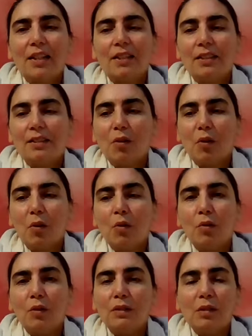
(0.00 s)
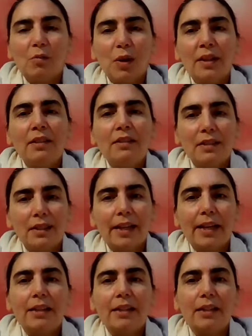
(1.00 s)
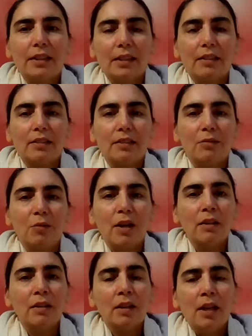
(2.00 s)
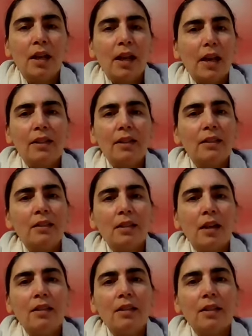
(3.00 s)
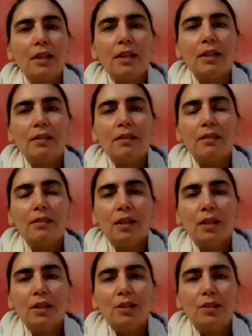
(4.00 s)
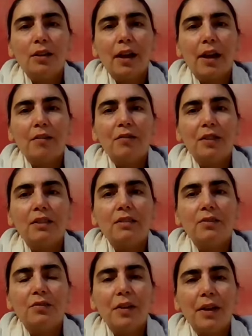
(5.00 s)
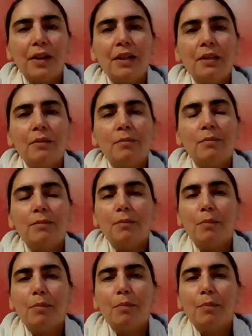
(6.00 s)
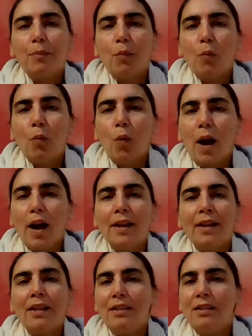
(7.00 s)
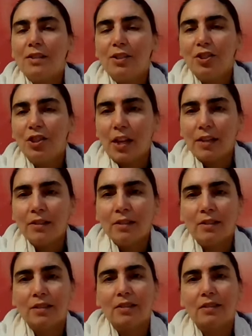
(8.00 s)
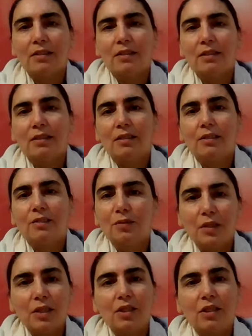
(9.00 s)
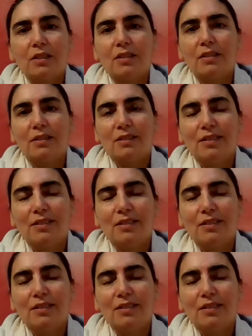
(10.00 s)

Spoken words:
And so one is cleanliness, and then another is to have this very wide, generous vision.